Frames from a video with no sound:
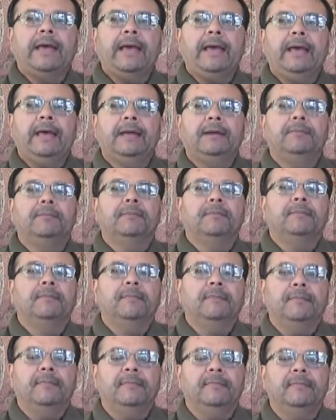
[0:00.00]
And
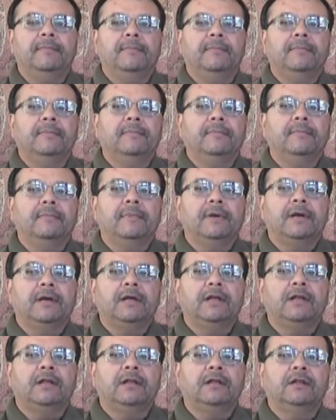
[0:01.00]

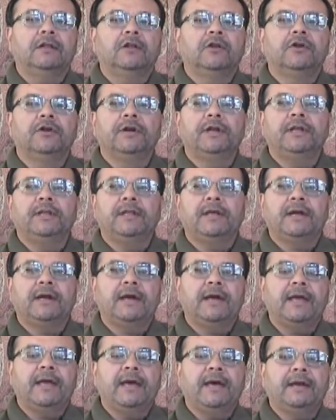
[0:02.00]
learning that
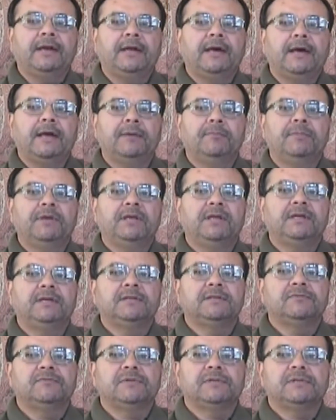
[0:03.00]
I had
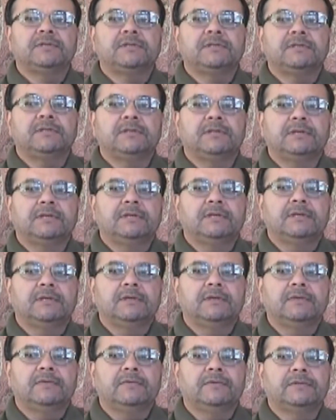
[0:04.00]
diabetes was
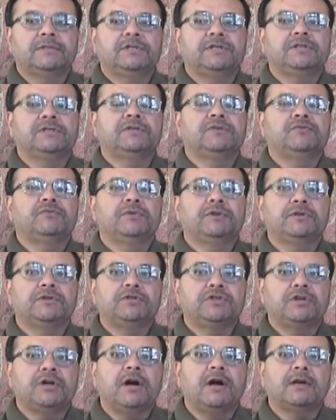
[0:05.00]
was just a real
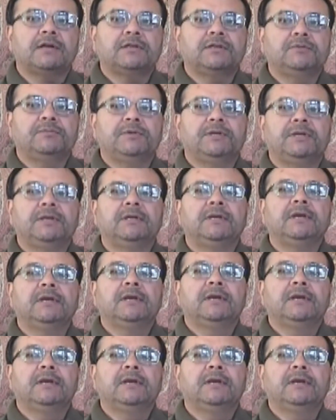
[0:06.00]
shock to me.